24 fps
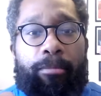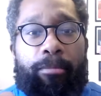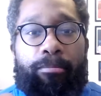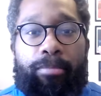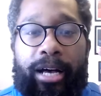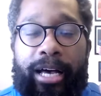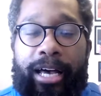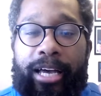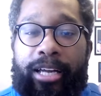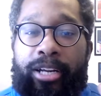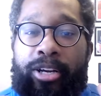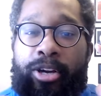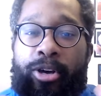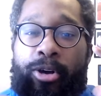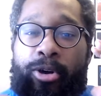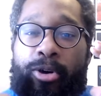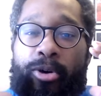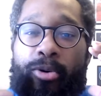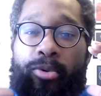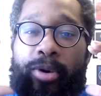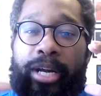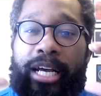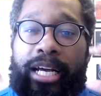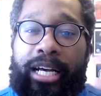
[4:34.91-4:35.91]
But
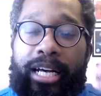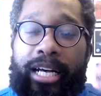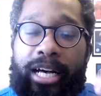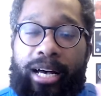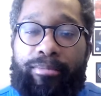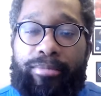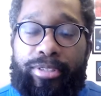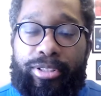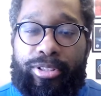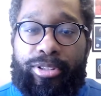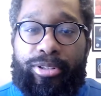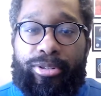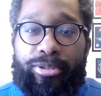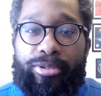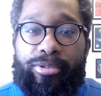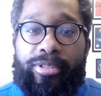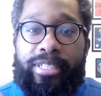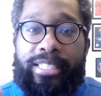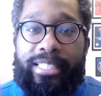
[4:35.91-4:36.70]
when it comes to